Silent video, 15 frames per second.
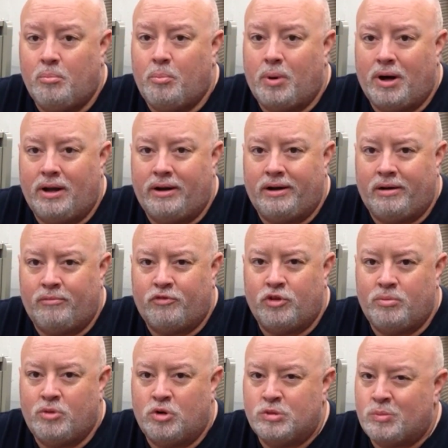but for
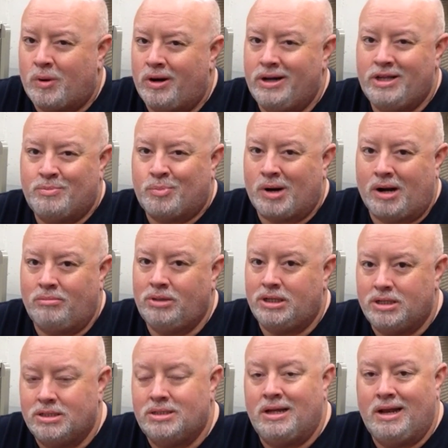the most part it probably
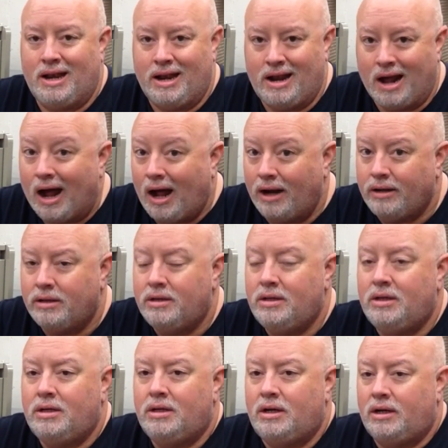is not.
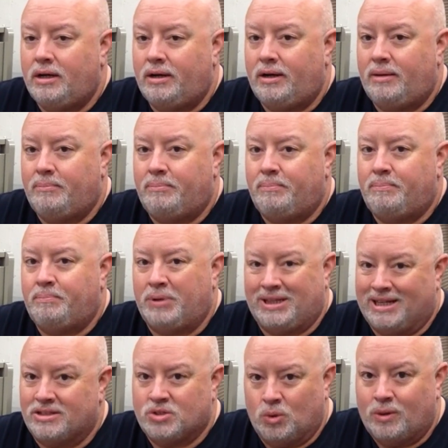But
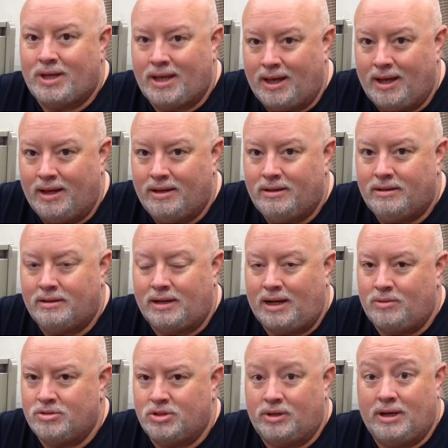that's okay. I
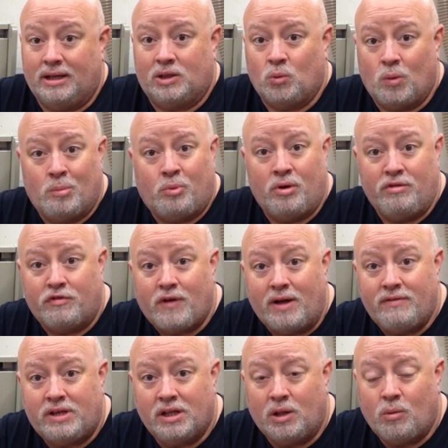was looking at the
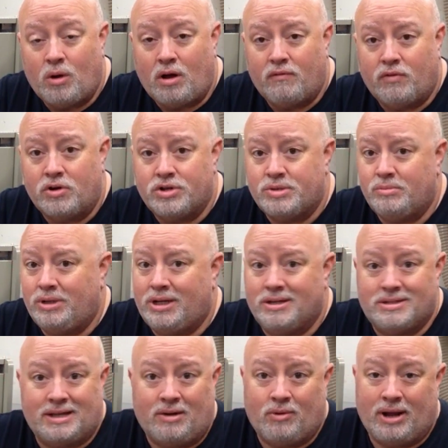1.5 kilowatt version
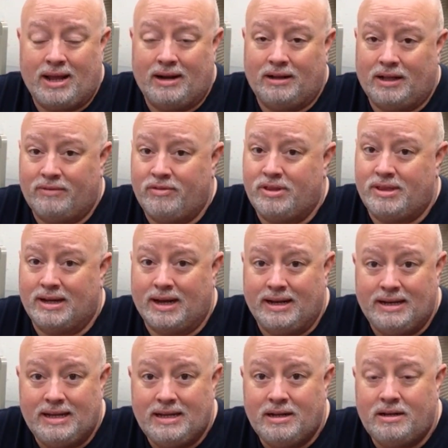because that would handle everything I
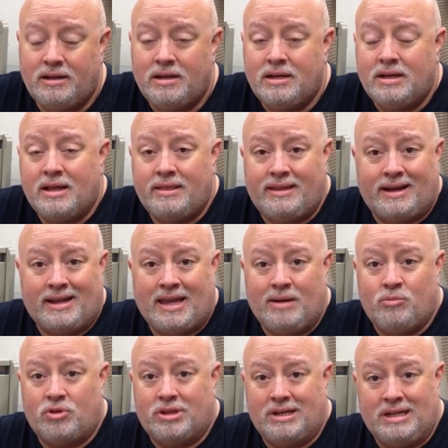needed. That
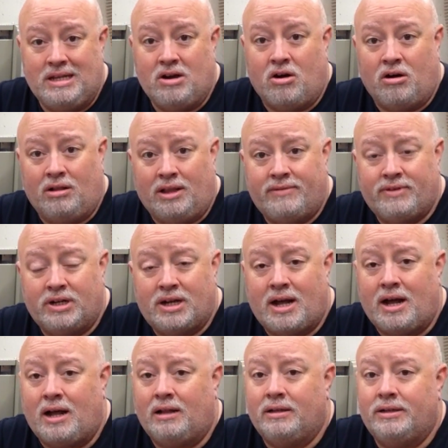came with an ER11
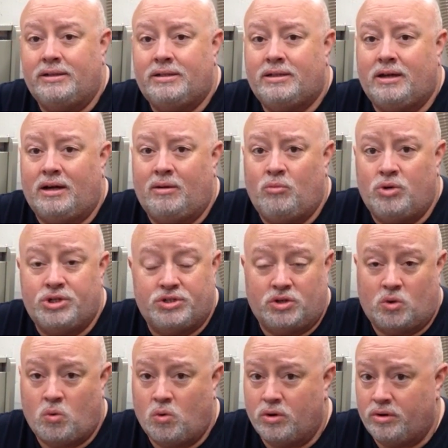collet, which is a
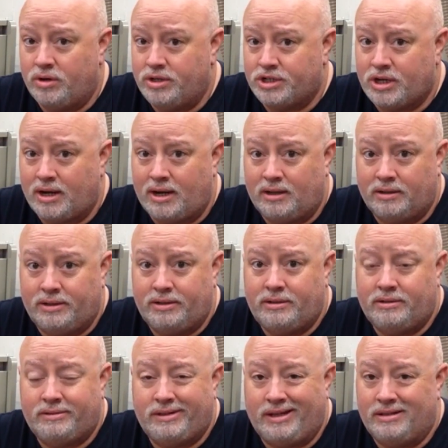1/4 inch collet,
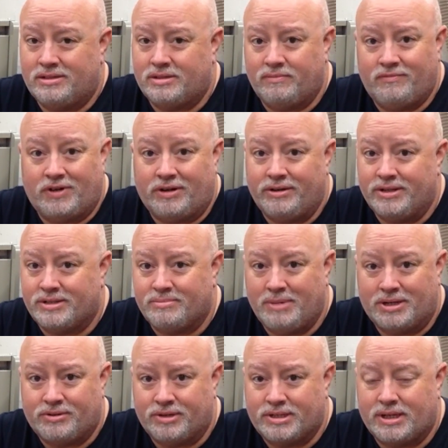and some various
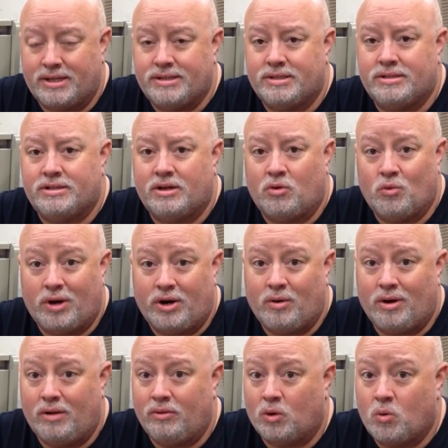metric sizes right
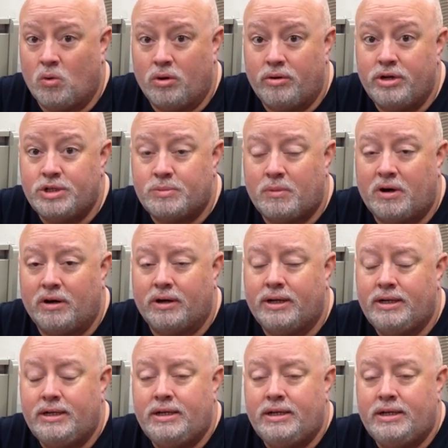around the 1/4 inch mark.